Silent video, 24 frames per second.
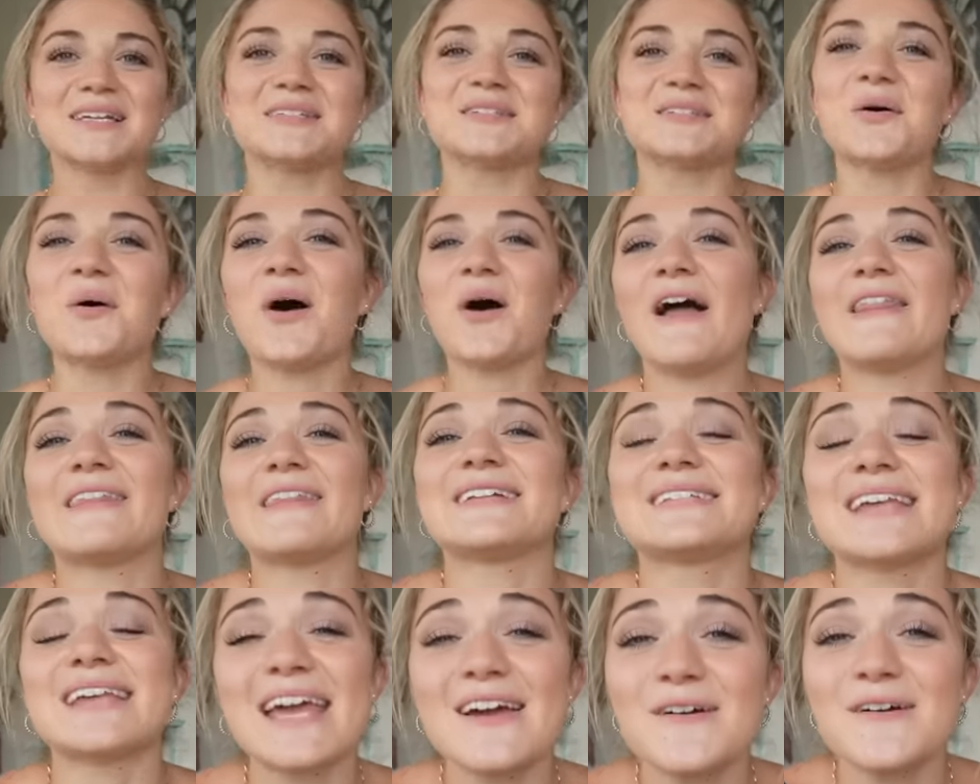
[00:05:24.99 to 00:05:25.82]
So on the
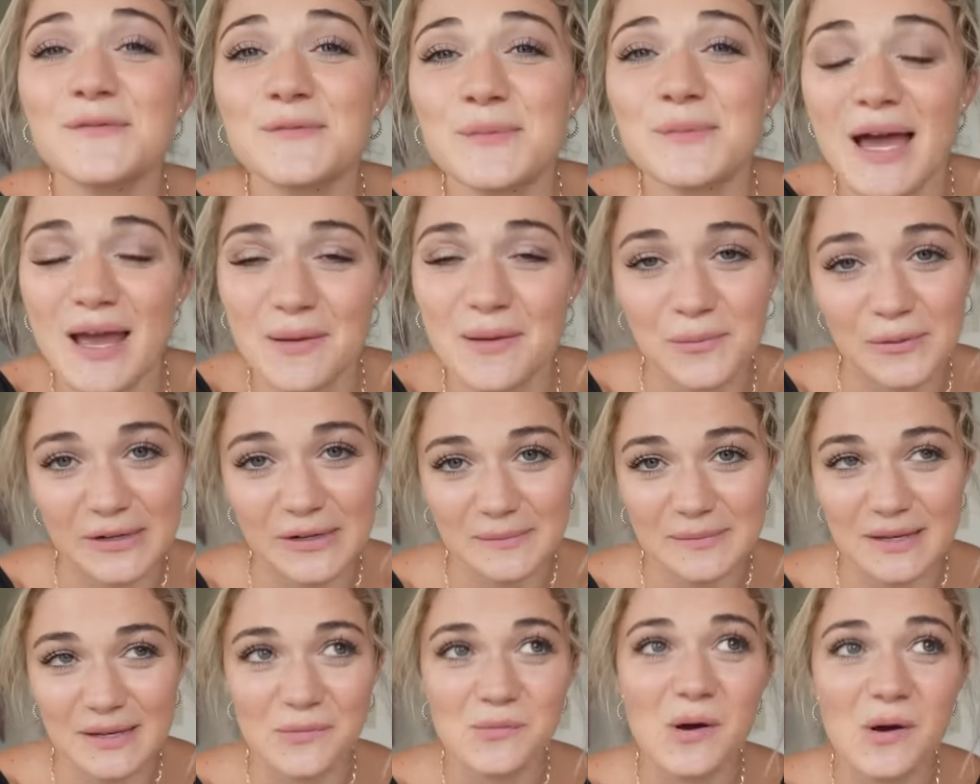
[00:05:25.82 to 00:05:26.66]
day of my
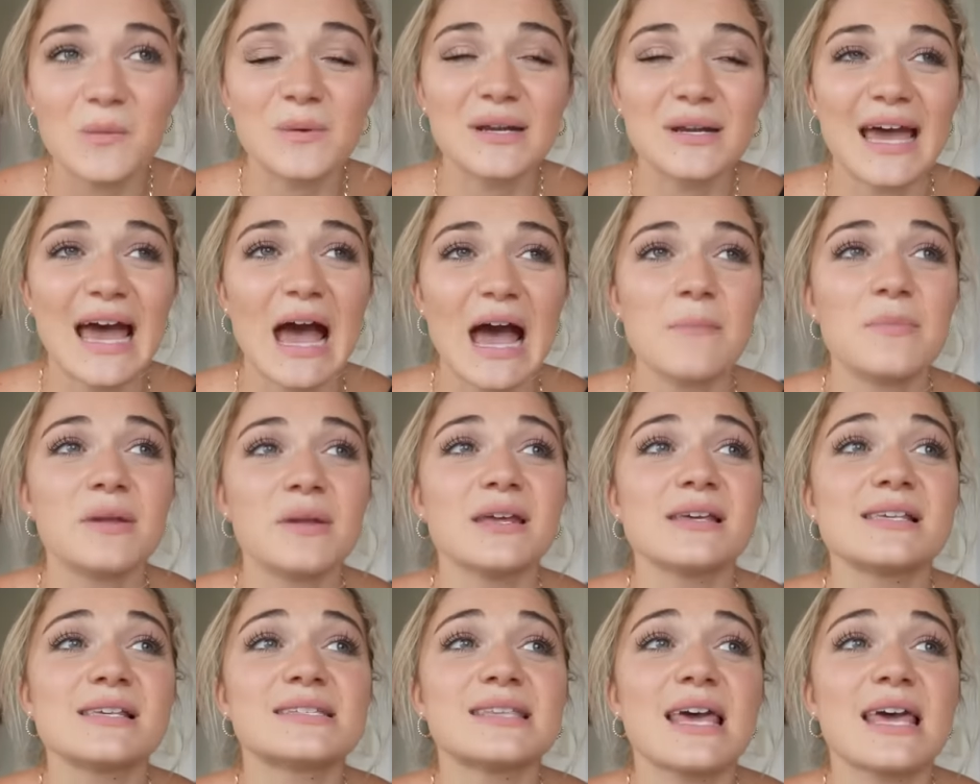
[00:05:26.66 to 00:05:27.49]
appointment, what would happen
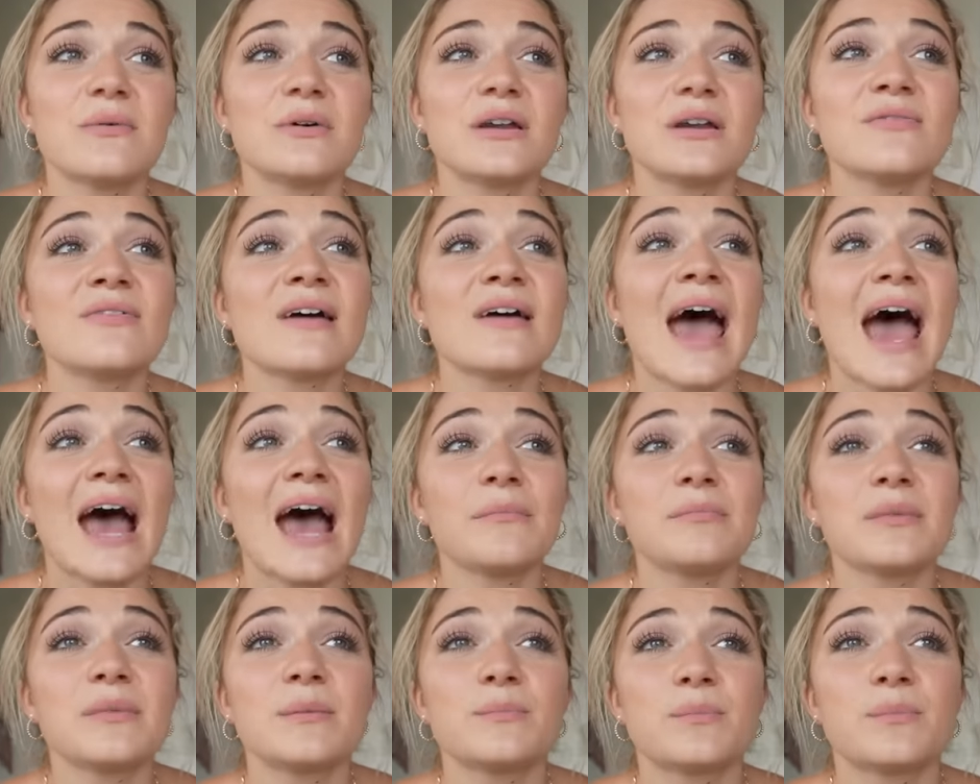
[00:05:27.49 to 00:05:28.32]
is they would have
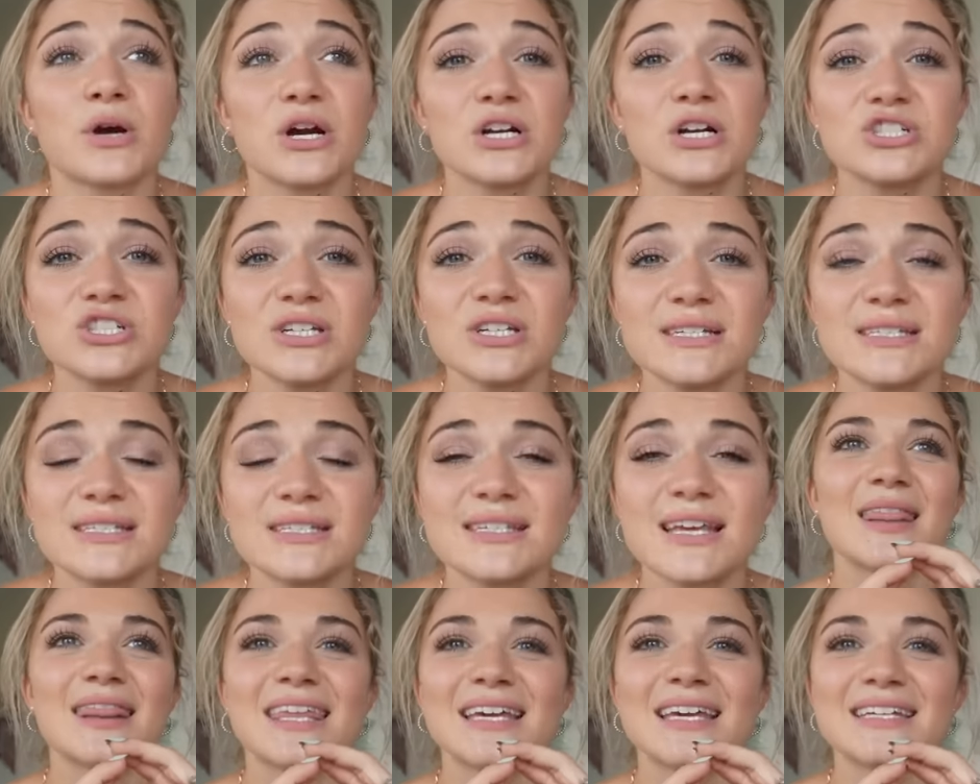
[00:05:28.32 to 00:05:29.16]
had me
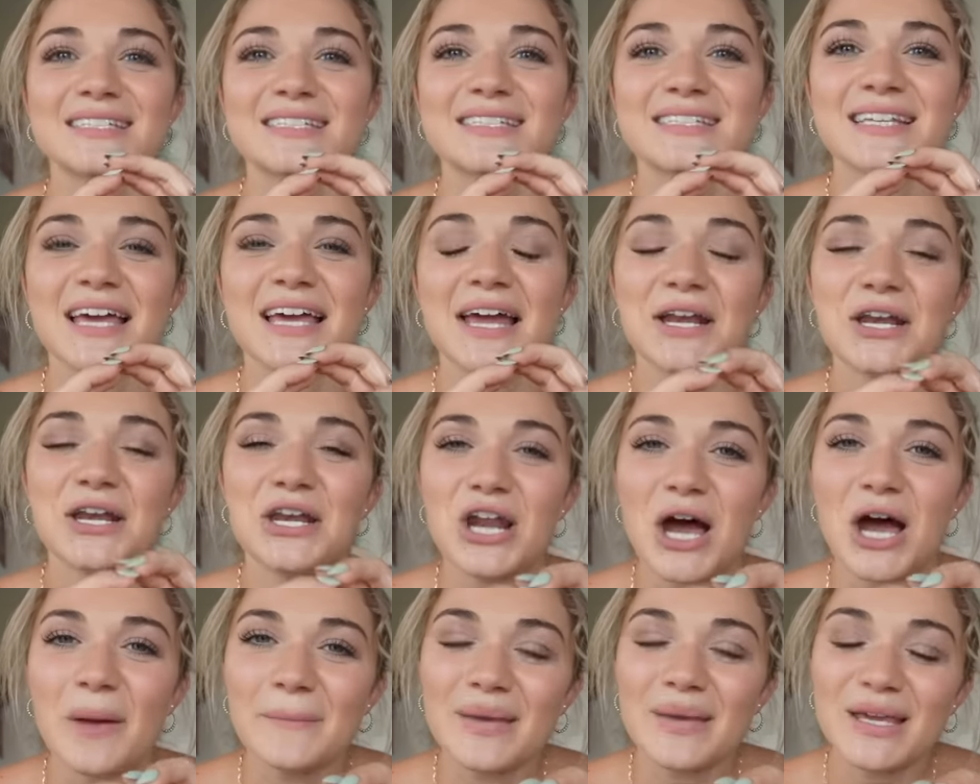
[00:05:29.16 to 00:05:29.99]
purchase this
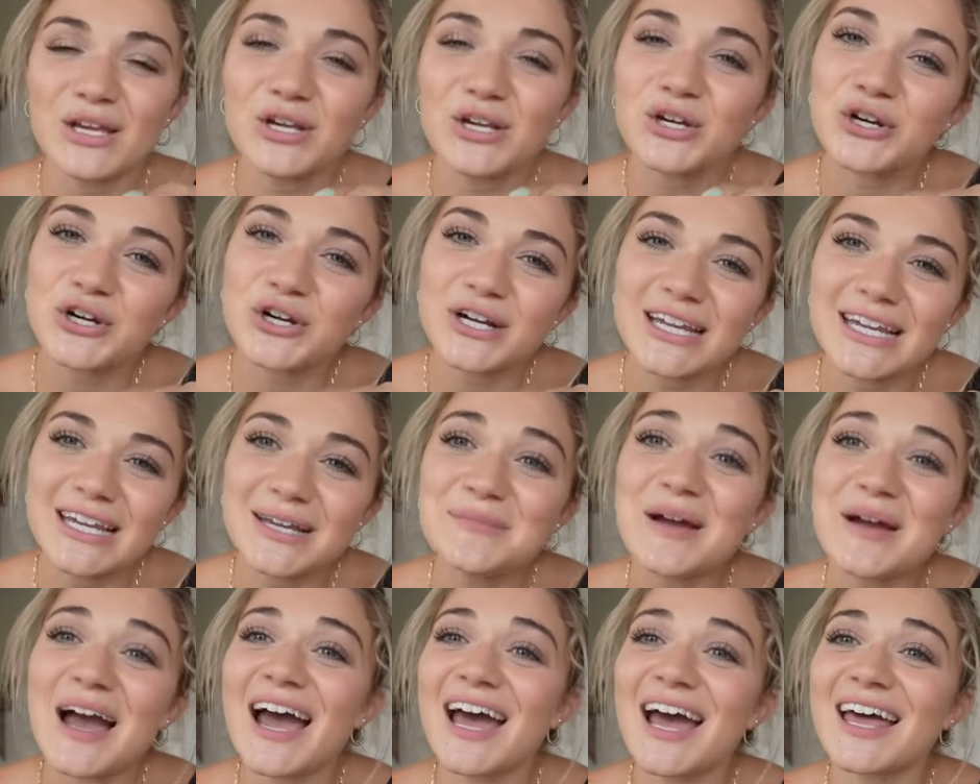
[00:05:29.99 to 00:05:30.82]
numbing
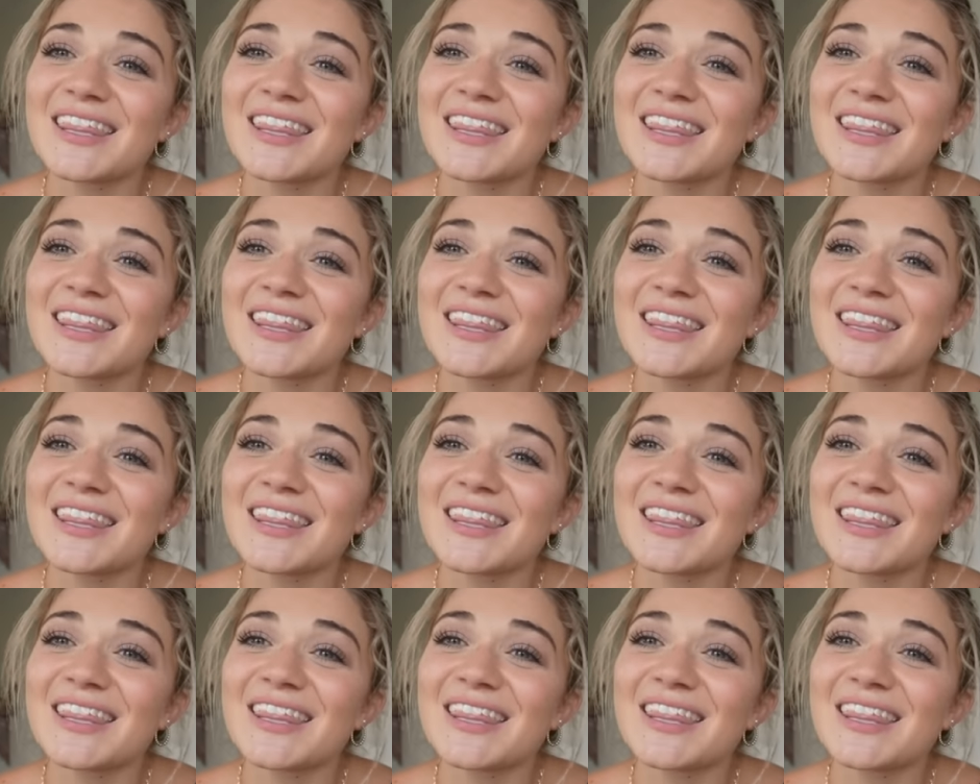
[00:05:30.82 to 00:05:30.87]
cream.